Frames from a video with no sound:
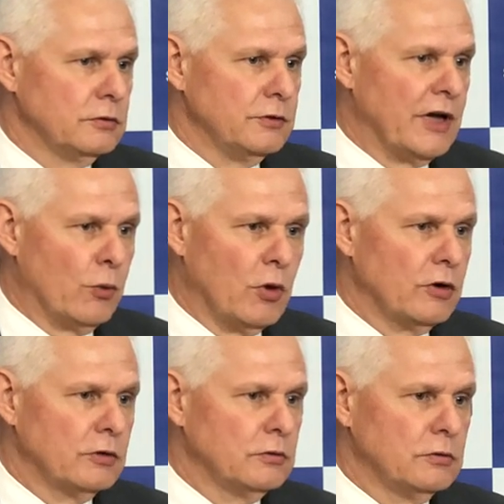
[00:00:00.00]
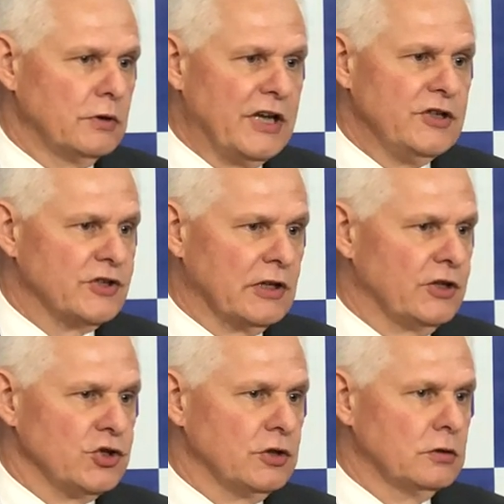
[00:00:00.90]
Now, what he's
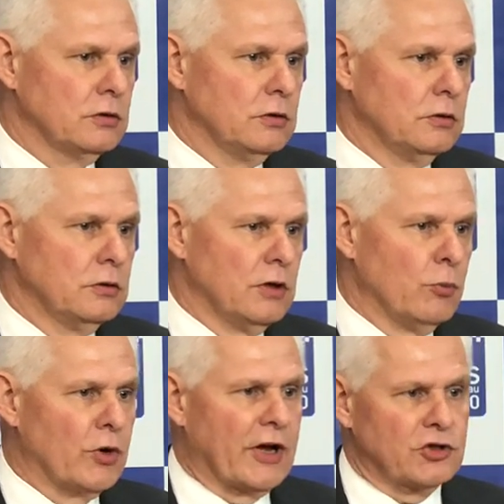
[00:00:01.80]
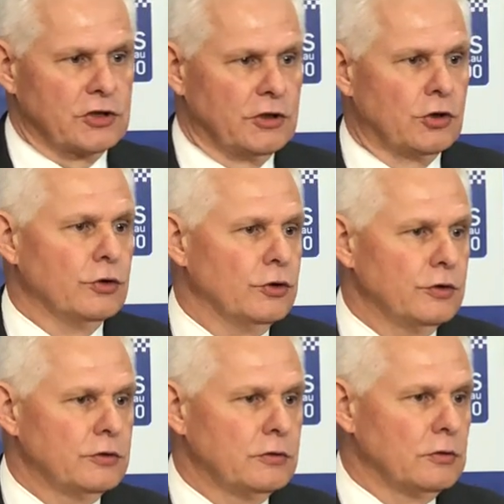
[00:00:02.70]
alleging and what actually
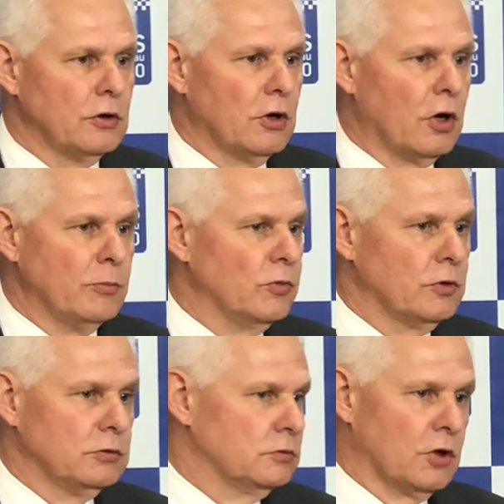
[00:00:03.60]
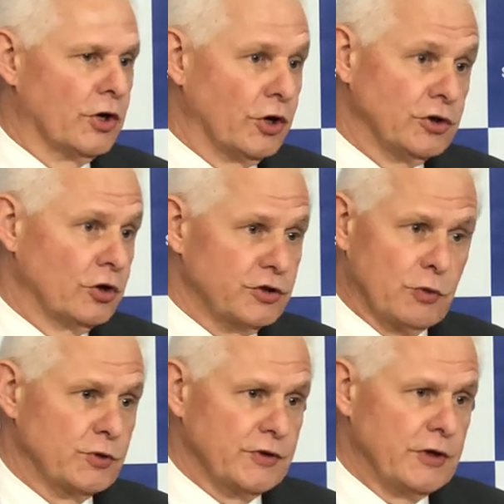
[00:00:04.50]
occurred, I don't know because
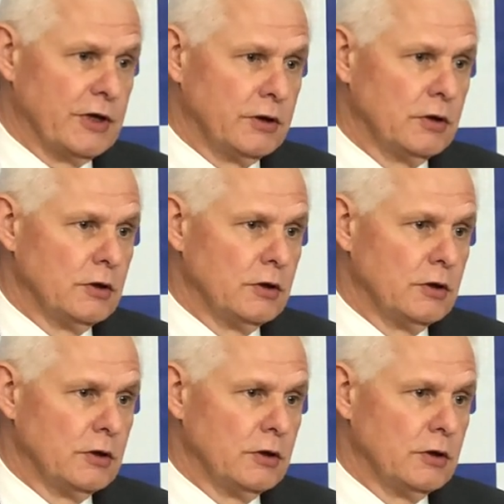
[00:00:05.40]
I wasn't there,